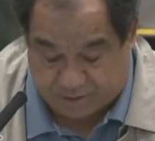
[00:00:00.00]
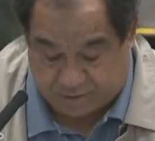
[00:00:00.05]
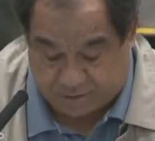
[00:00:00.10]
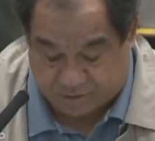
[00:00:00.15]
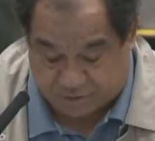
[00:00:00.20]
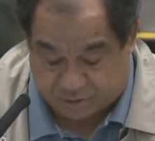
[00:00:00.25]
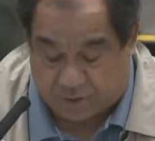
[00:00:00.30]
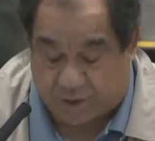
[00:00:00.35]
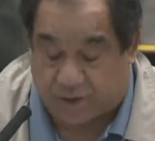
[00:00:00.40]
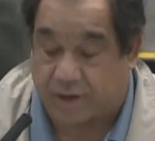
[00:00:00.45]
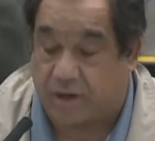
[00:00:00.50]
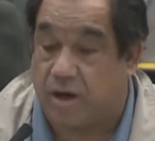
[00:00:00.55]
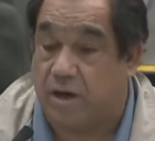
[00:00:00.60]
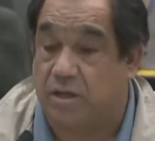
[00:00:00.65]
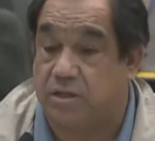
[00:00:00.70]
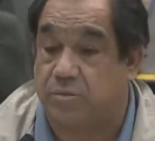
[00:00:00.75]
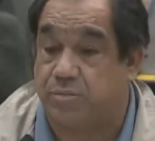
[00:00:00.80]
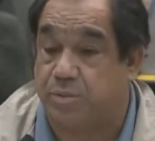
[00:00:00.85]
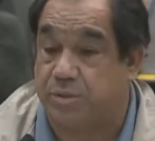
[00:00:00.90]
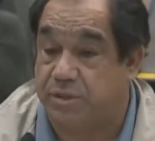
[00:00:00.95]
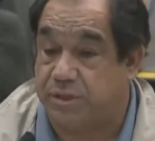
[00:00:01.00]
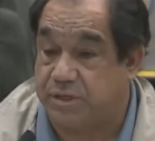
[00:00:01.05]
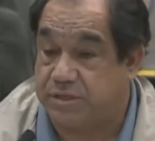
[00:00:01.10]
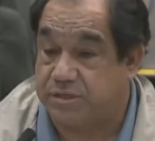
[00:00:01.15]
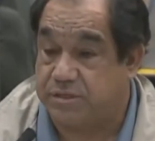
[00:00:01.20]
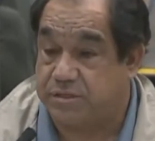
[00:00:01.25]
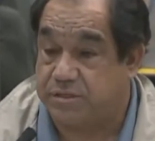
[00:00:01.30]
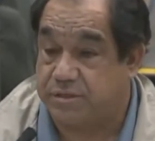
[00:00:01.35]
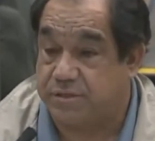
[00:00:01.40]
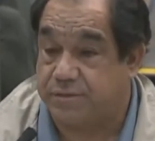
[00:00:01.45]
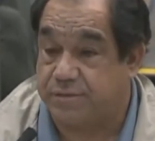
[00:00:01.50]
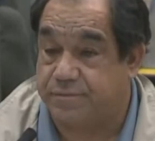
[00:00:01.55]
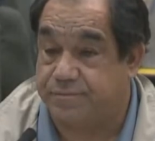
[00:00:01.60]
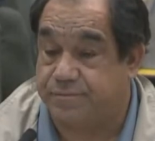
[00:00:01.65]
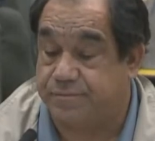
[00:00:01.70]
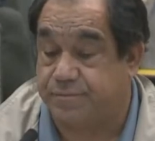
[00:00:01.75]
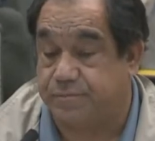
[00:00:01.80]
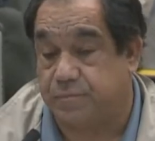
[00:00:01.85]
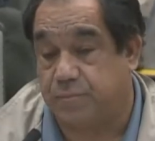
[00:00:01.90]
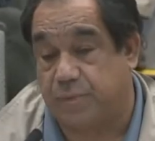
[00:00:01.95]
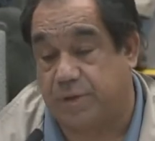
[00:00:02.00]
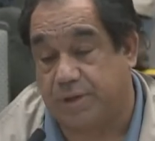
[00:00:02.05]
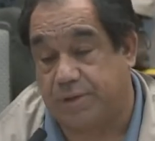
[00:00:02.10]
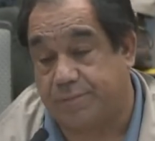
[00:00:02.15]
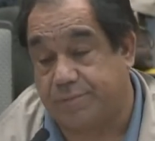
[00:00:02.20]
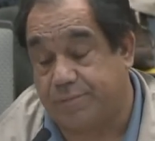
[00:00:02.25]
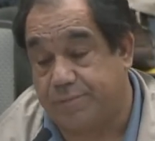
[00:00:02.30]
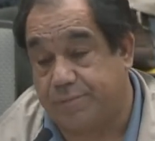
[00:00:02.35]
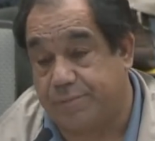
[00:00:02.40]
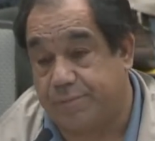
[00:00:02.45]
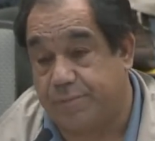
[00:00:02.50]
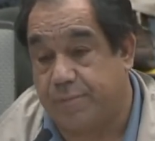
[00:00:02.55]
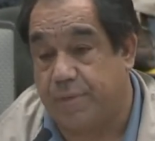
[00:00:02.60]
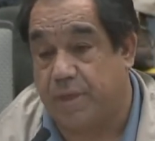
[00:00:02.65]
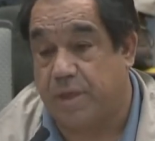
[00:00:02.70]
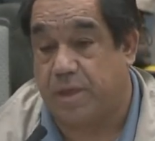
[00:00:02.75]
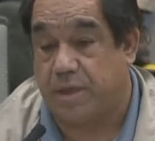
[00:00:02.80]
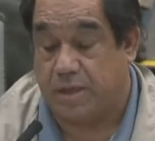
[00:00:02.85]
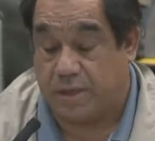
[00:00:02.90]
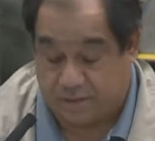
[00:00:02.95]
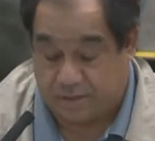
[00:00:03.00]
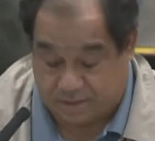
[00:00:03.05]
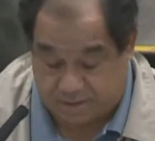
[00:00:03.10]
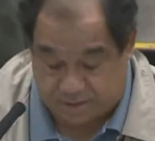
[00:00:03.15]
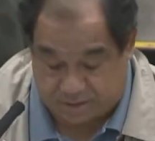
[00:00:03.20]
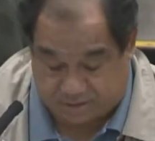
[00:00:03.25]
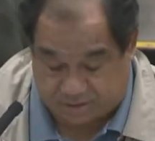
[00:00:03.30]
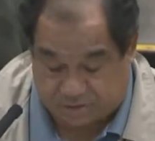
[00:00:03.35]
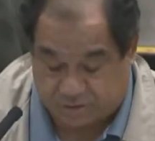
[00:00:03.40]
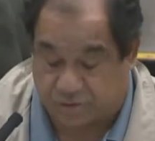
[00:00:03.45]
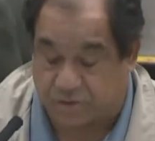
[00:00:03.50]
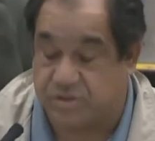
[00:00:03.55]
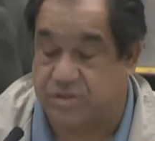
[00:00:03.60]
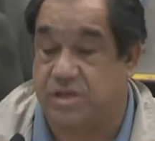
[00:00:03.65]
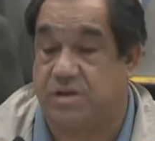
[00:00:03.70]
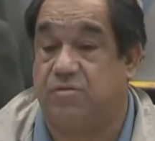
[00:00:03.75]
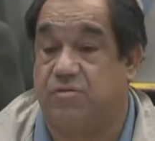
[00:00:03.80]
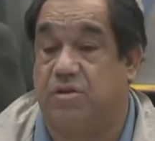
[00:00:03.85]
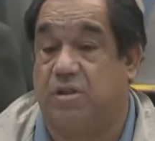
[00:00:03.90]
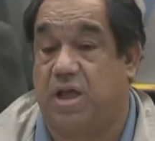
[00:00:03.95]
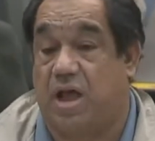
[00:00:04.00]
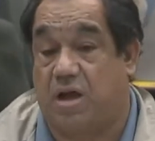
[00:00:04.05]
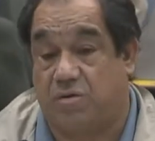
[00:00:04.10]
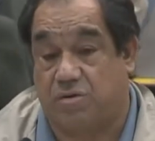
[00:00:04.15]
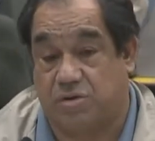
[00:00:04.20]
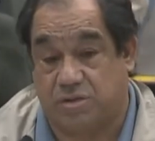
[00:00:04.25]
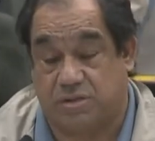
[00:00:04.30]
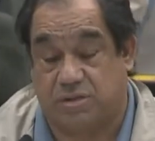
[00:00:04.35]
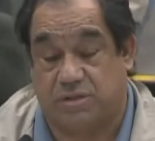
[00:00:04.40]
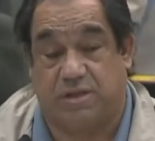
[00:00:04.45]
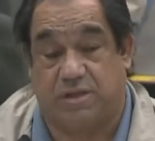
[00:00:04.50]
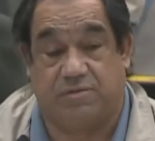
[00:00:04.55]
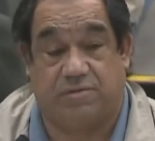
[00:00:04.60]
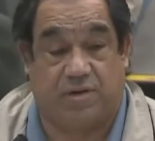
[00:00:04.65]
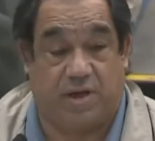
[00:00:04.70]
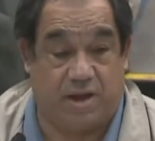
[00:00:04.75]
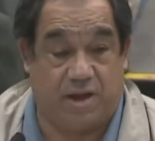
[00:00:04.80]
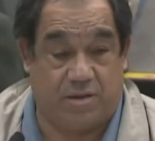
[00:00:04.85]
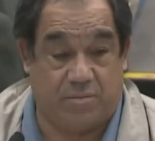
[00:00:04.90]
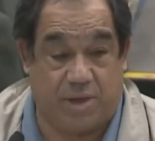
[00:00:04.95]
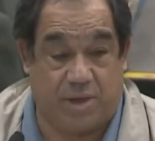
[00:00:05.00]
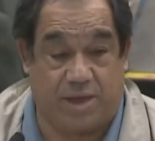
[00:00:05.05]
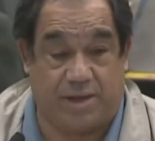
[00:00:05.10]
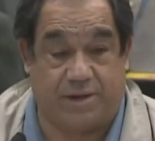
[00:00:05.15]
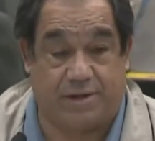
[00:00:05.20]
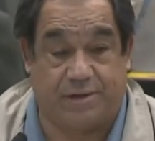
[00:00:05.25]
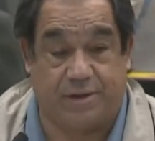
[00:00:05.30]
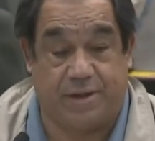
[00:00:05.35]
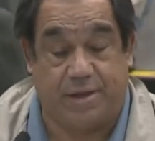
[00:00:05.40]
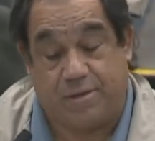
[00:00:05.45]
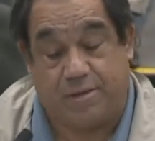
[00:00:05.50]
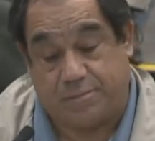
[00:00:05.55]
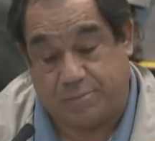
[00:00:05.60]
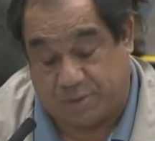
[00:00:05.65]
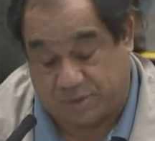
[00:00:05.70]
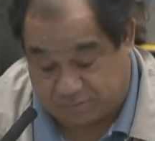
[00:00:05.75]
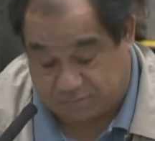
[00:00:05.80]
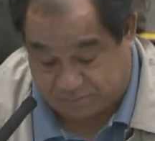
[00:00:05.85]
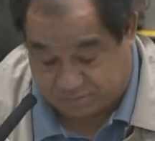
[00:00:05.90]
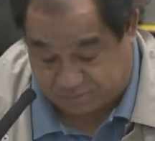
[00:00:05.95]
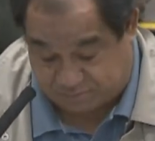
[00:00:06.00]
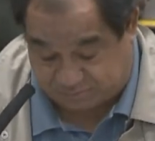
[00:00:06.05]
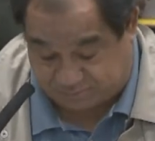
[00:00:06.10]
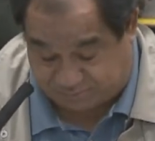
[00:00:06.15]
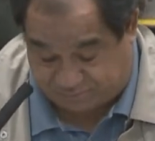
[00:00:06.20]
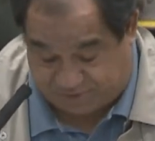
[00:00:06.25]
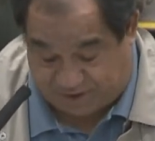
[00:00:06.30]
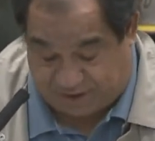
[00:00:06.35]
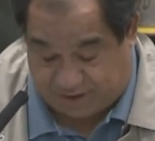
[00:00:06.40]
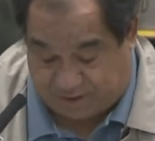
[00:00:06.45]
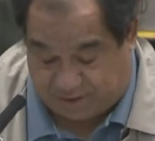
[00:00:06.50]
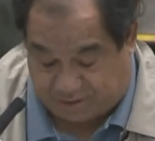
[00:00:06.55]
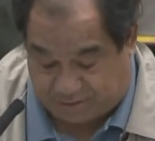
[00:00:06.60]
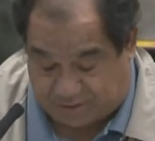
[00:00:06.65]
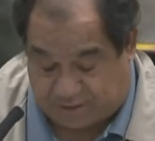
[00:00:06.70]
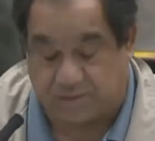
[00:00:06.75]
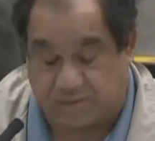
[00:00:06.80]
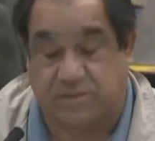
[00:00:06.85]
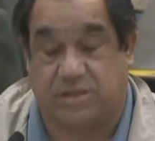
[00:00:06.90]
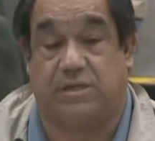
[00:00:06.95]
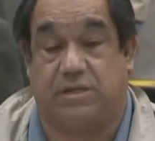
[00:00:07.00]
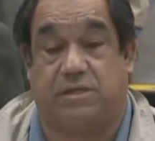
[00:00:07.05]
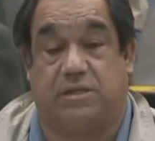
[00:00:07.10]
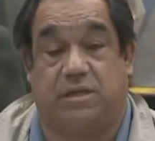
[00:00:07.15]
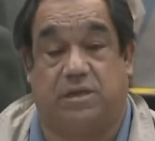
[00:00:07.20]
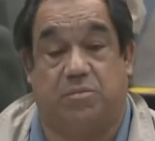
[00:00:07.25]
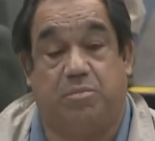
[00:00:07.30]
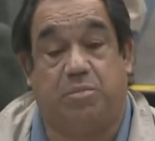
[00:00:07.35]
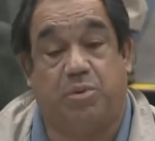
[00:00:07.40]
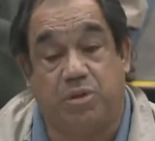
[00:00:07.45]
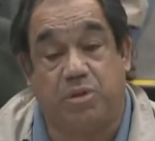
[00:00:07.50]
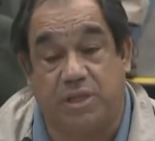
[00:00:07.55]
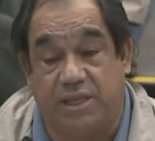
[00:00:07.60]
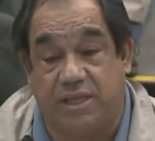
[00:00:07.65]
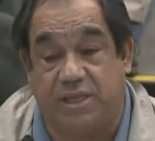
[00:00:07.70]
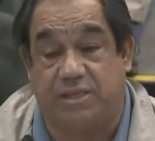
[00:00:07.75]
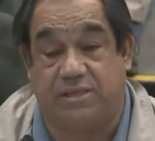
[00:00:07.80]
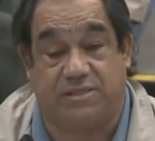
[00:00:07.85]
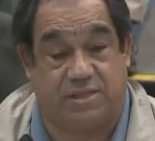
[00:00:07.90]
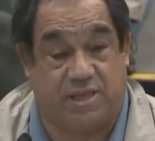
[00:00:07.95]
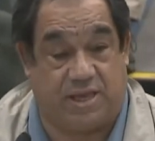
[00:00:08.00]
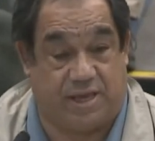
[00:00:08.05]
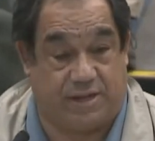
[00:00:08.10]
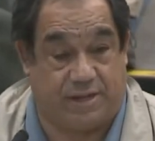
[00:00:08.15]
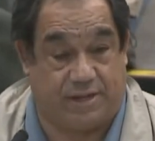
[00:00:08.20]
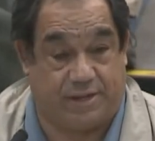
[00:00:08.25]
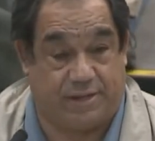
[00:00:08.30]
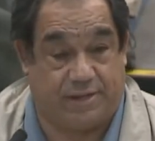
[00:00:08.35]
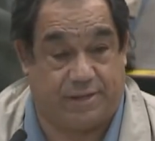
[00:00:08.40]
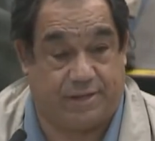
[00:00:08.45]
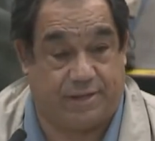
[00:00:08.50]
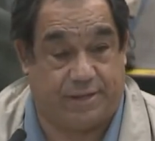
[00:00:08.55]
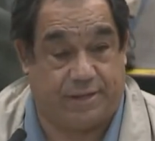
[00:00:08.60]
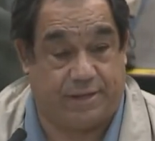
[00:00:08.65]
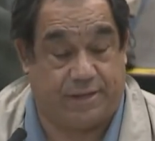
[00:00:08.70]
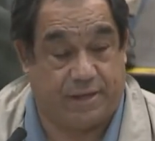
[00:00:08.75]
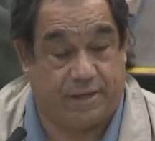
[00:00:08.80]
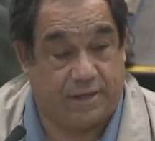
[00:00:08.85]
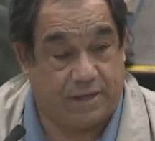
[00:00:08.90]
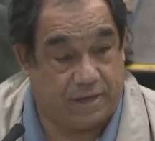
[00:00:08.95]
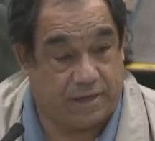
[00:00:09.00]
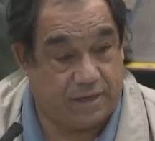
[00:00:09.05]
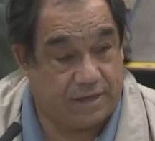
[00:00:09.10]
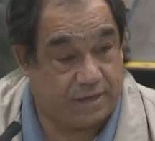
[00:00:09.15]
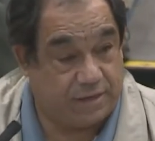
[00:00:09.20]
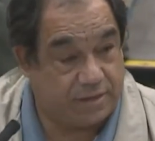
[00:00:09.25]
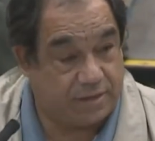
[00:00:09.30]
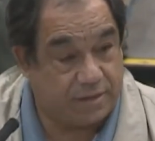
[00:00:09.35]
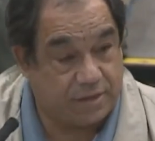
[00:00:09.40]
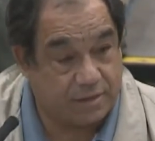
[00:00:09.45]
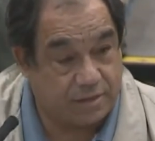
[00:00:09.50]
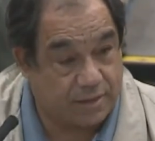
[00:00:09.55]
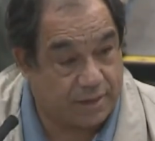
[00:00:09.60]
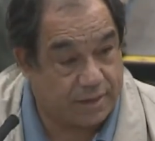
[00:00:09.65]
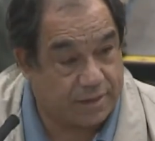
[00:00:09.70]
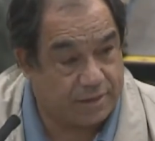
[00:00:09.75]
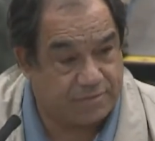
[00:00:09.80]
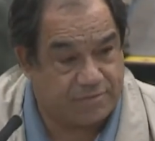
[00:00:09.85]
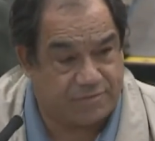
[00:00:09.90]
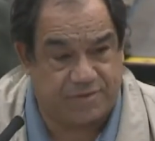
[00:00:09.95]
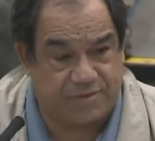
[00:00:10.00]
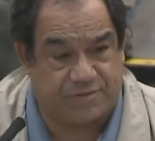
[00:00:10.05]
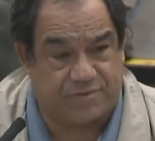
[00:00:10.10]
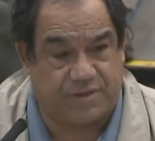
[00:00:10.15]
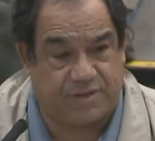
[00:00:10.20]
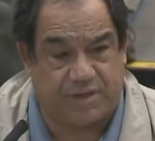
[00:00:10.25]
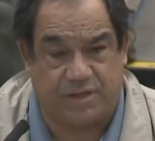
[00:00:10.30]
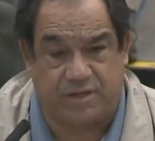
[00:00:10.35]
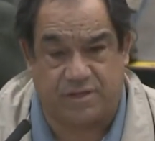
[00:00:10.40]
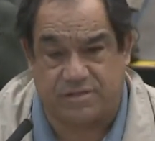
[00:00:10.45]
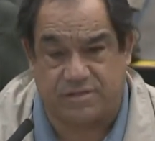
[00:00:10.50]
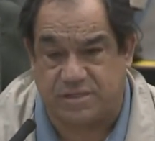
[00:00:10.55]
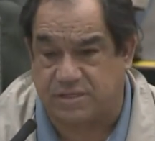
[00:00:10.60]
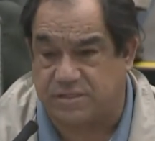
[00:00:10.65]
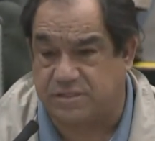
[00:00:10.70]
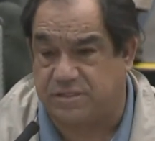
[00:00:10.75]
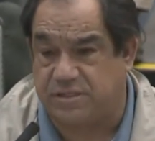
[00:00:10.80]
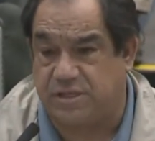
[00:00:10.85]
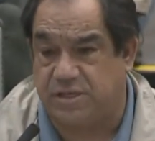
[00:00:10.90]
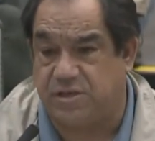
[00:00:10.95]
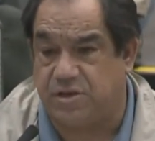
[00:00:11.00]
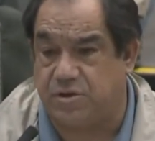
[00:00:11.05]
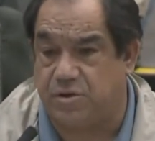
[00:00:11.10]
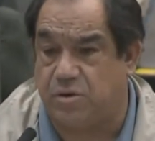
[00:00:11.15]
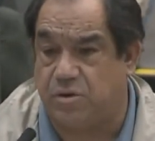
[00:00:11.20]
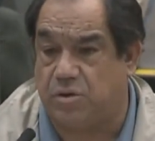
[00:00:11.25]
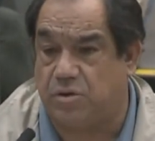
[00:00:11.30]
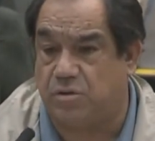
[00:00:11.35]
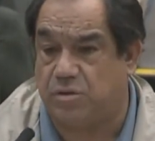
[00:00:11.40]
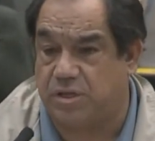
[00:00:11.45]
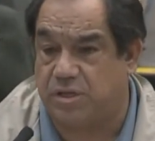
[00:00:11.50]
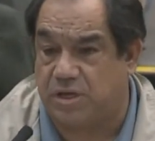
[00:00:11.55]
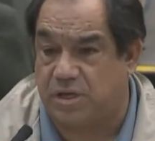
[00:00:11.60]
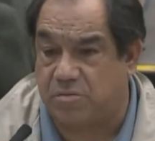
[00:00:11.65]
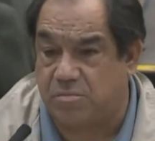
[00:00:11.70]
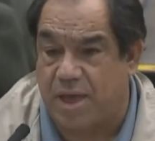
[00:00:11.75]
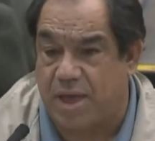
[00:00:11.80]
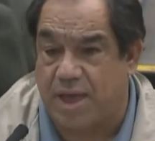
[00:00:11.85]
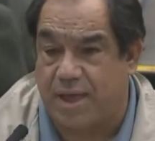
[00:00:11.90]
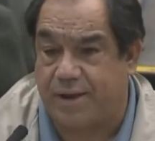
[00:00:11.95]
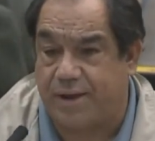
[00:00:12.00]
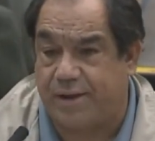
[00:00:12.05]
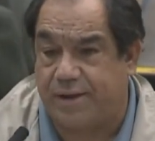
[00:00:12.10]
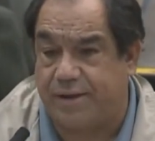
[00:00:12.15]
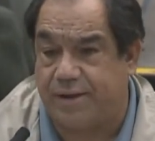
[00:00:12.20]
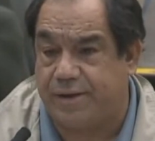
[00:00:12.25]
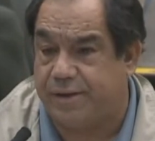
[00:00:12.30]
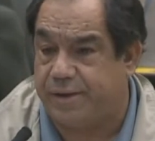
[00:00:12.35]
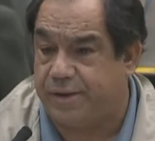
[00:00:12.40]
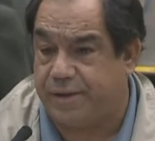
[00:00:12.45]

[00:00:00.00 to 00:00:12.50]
So I called the police. Well, it took several hours, and they finally made it. Well, finally, they sent a police aide, like a 15, 16-year-old young man.